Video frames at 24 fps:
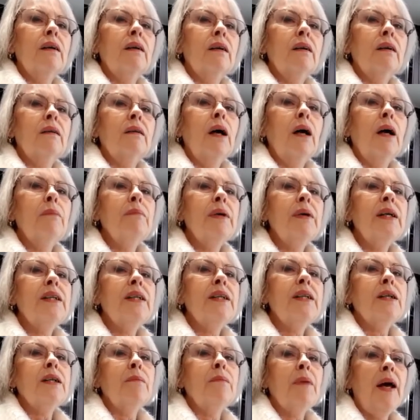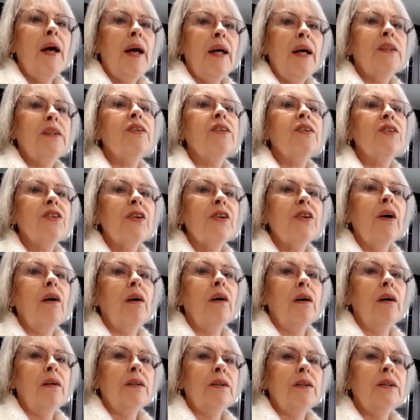Medium hair to
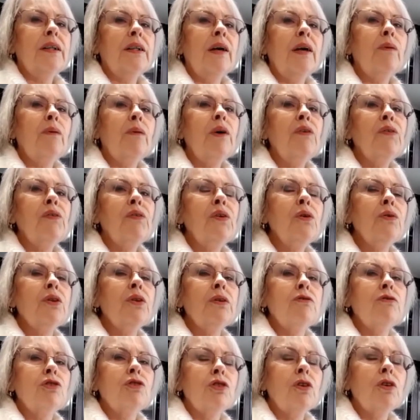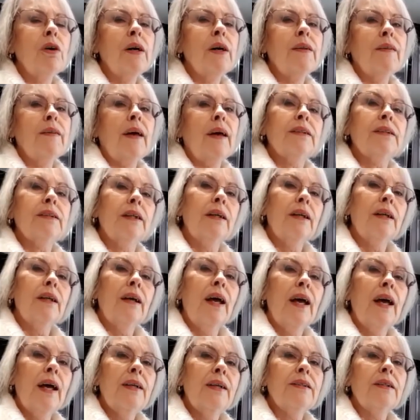start. Now, if you'd tried that and the
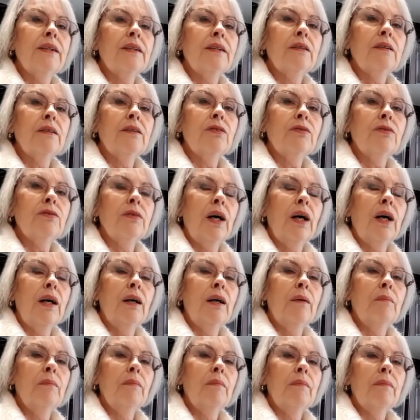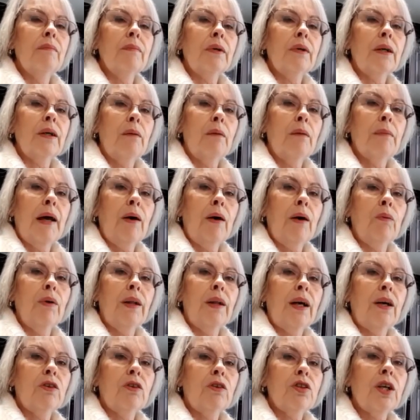hair didn't come out
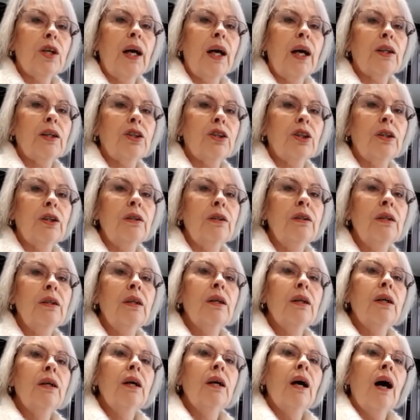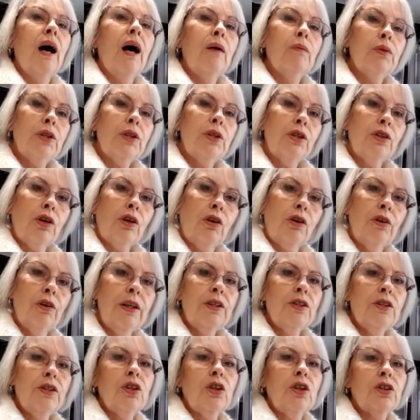without traction, I would
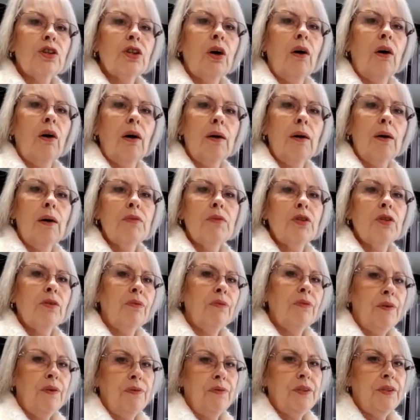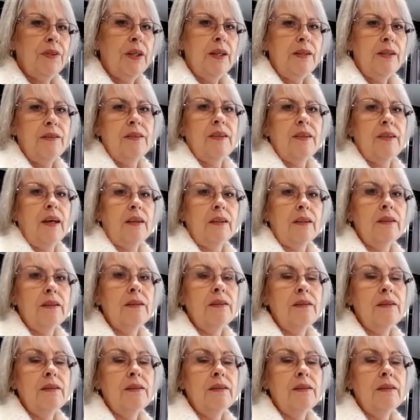increase your time to 15 seconds.